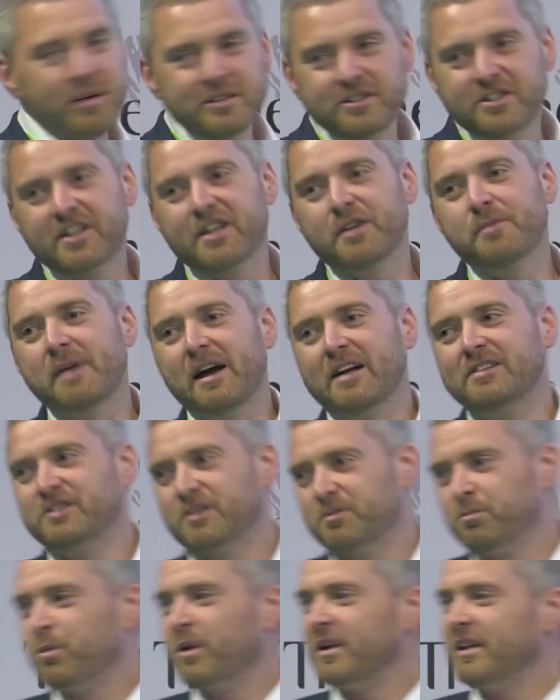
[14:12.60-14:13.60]
as you can
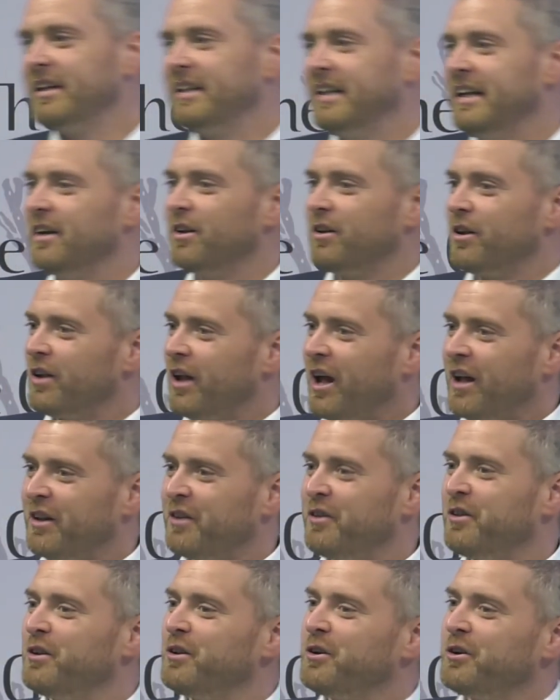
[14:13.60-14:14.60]
imagine, Whitley Neal, a lot
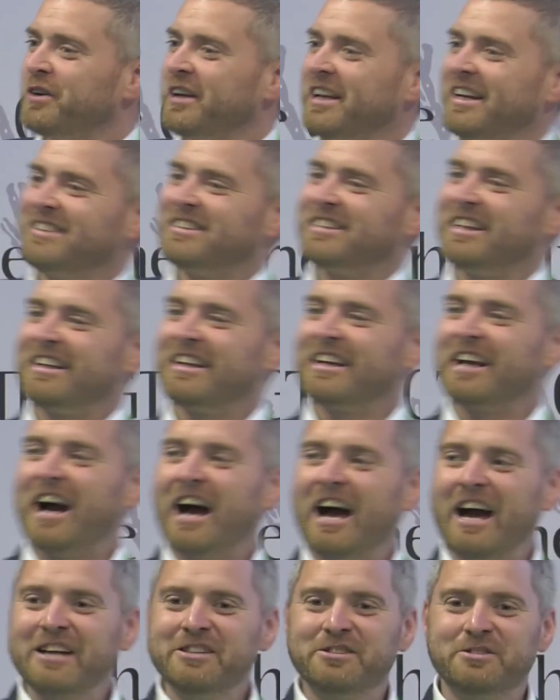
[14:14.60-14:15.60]
of the learnings that the
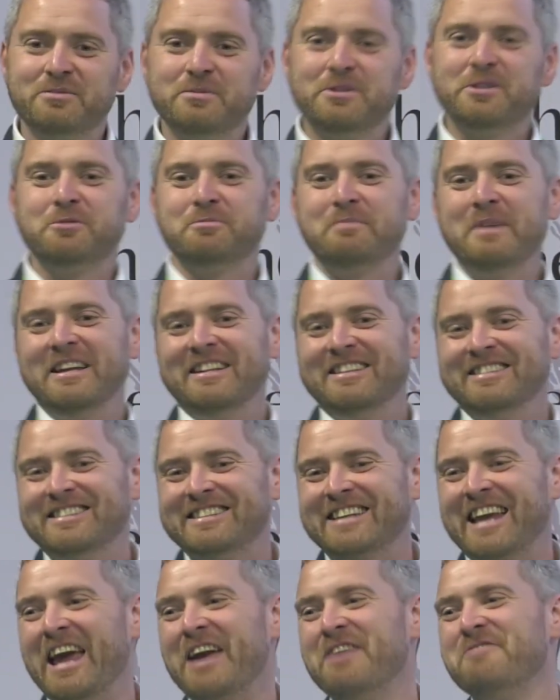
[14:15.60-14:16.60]
guys from
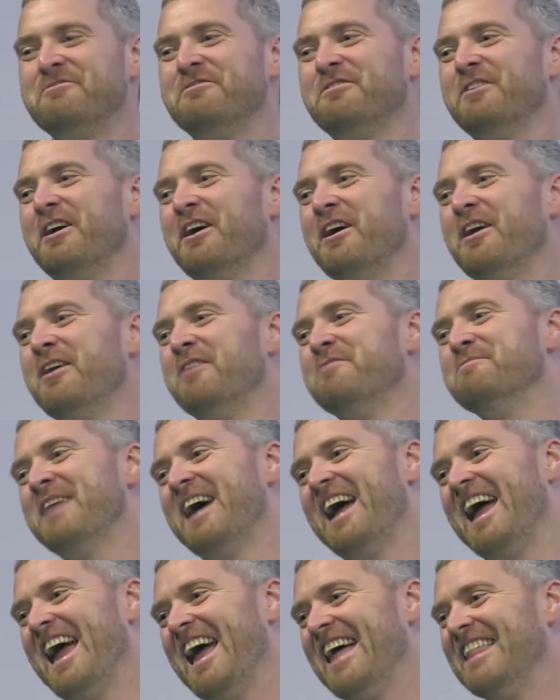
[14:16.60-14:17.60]
Smeaton's came from
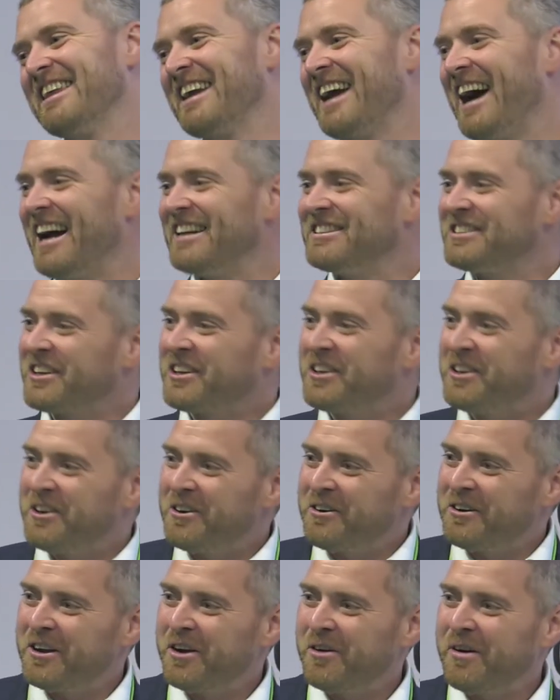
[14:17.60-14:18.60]
and the guys at
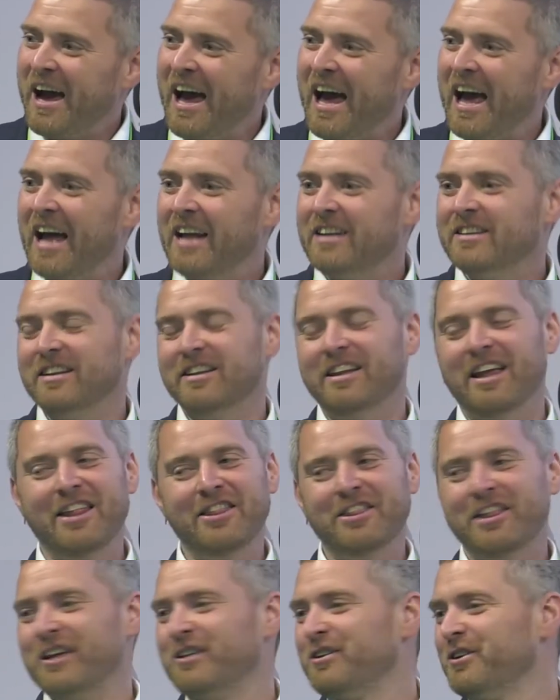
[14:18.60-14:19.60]
Curio had,
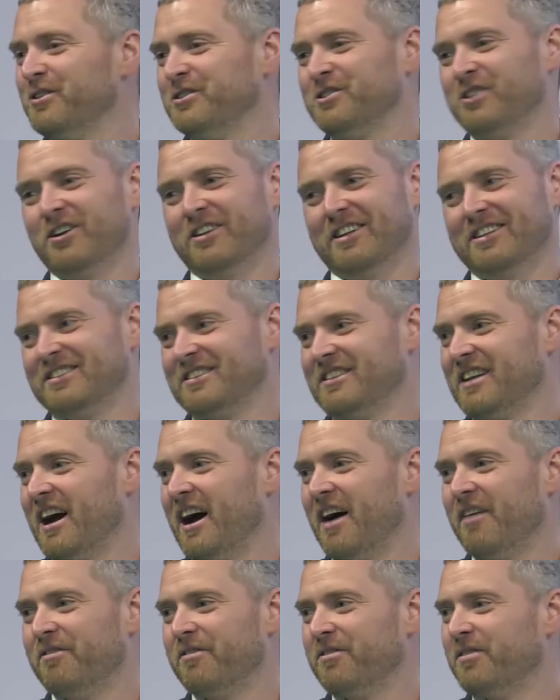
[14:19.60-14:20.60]
they learned all this
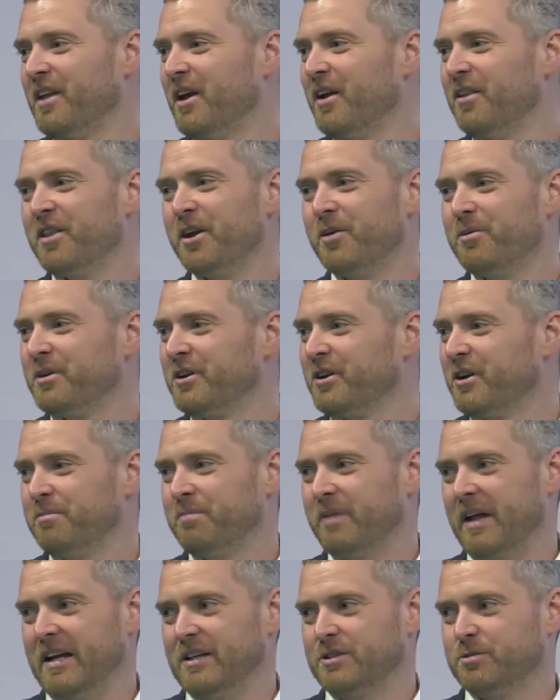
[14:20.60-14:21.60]
stuff. They were in a good
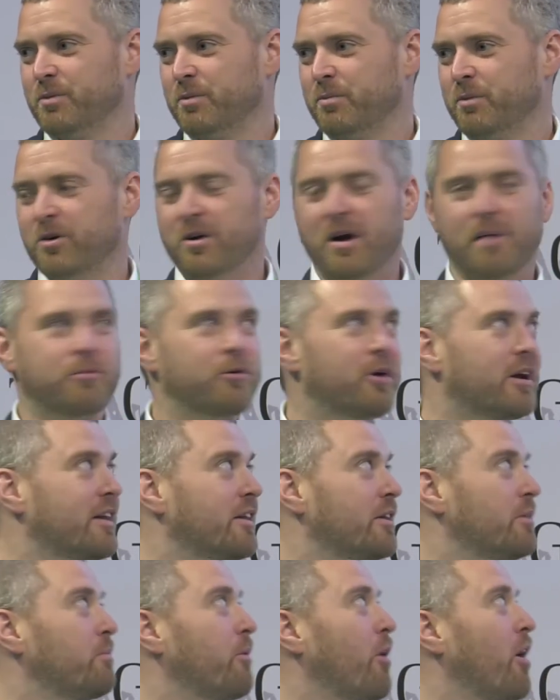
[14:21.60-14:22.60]
place when we were upgrading
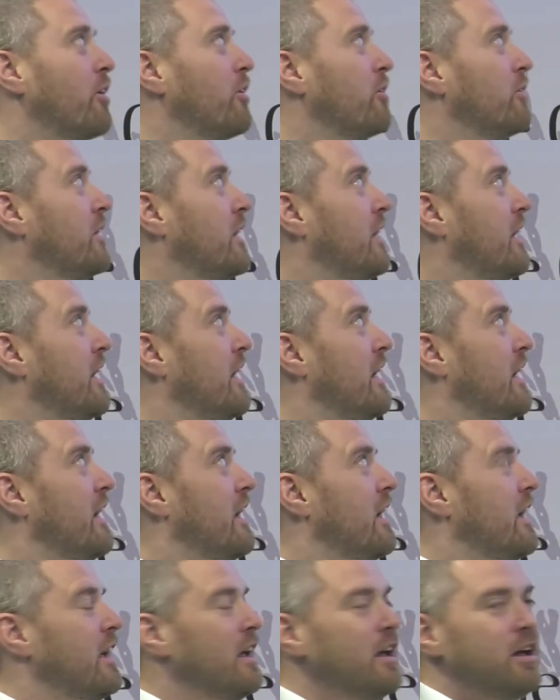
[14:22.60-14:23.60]
their bottle.
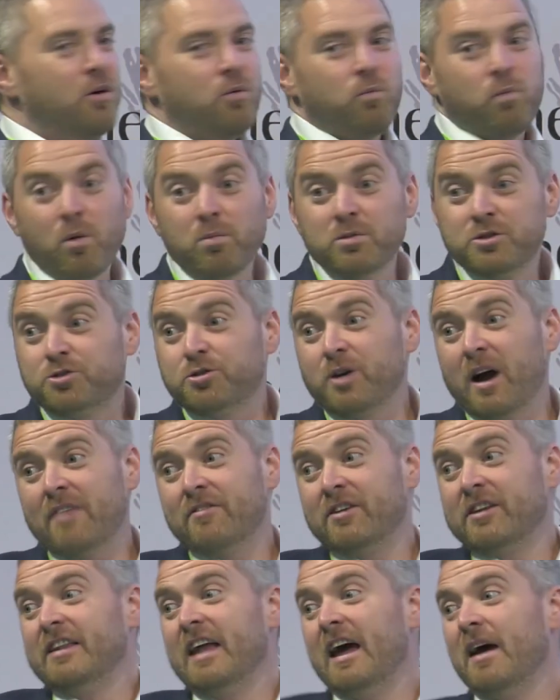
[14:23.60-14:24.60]
What was
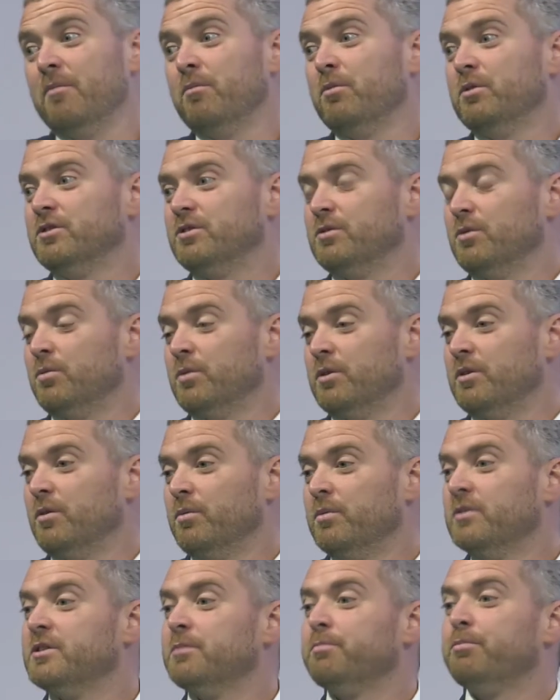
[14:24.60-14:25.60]
driving them was
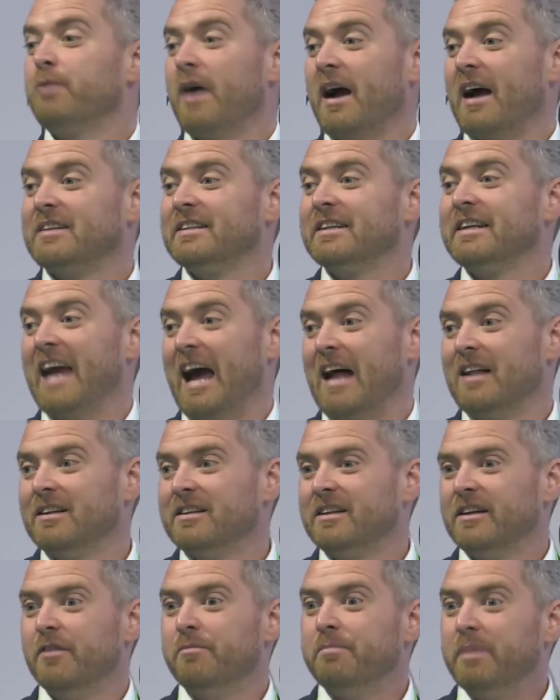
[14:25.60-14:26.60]
the
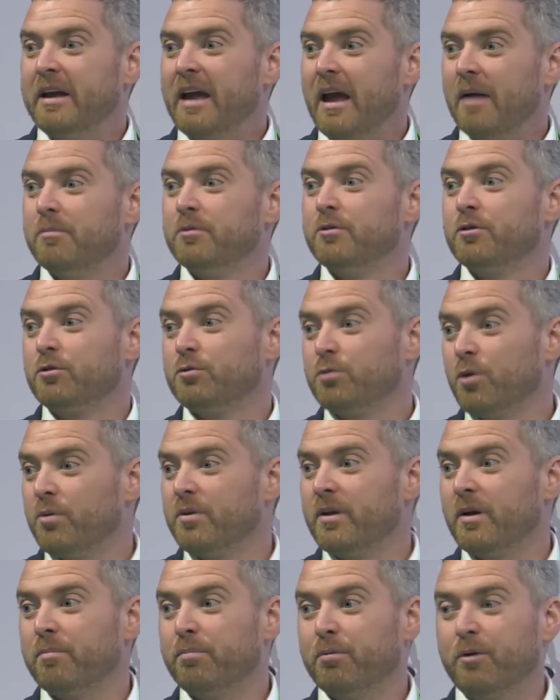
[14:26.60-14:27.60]
practicality of being able to grow
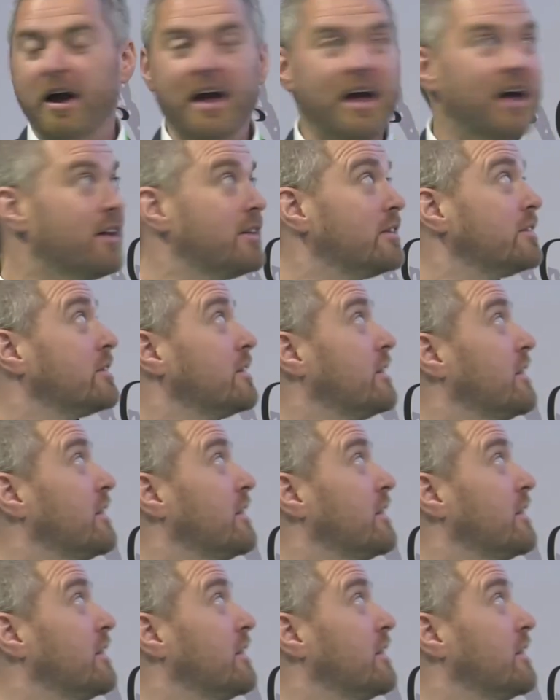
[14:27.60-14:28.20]
their brand.